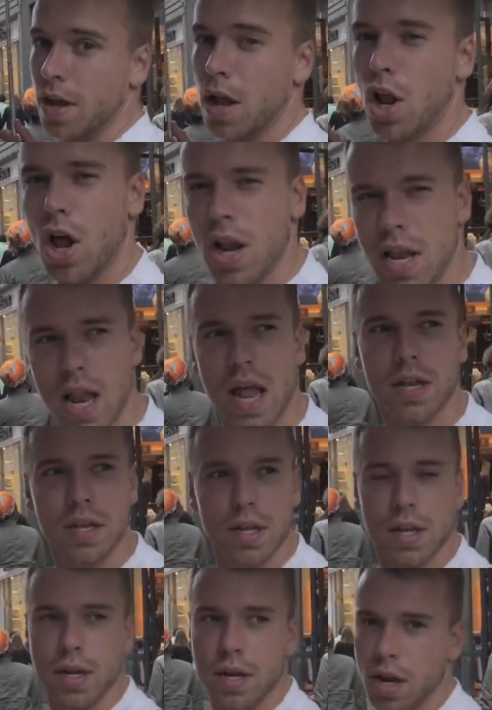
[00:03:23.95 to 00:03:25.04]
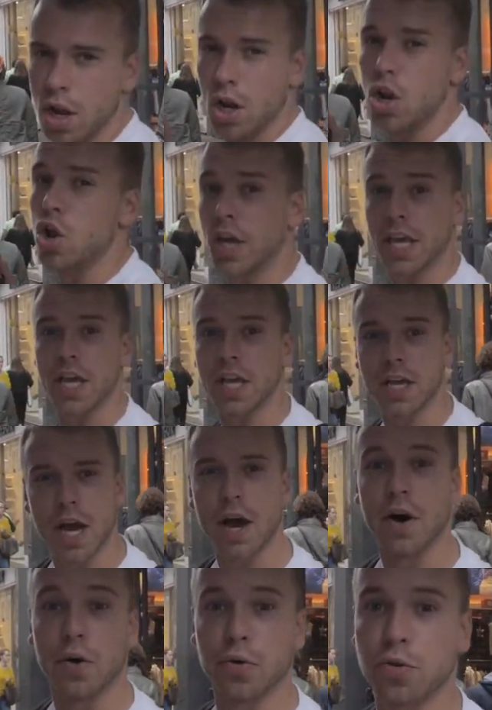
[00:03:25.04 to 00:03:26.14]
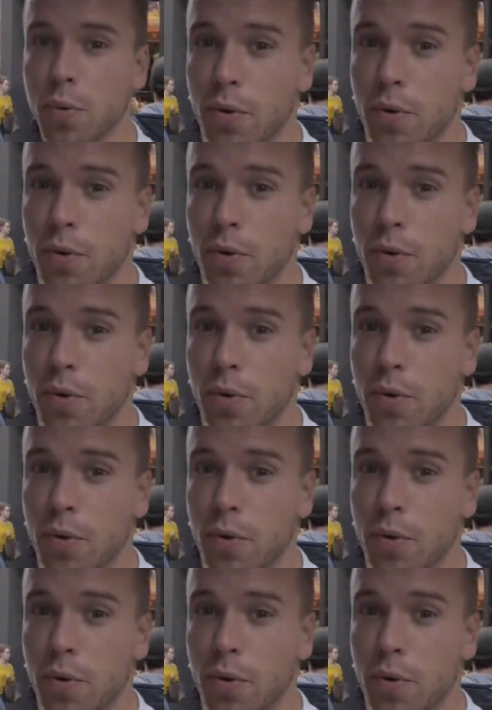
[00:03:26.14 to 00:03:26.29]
A lot of London looking girls,